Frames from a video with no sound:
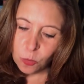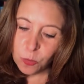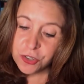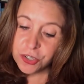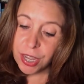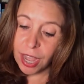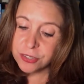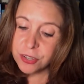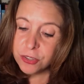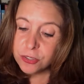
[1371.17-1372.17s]
When she got
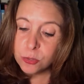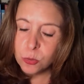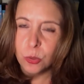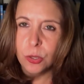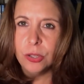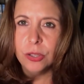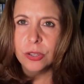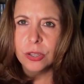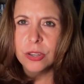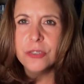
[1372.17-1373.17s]
to the school,
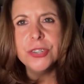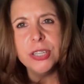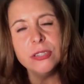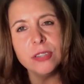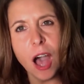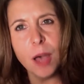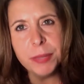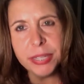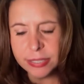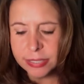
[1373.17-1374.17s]
she saw a
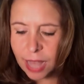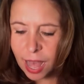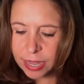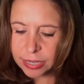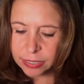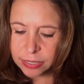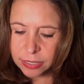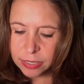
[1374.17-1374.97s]
big sign.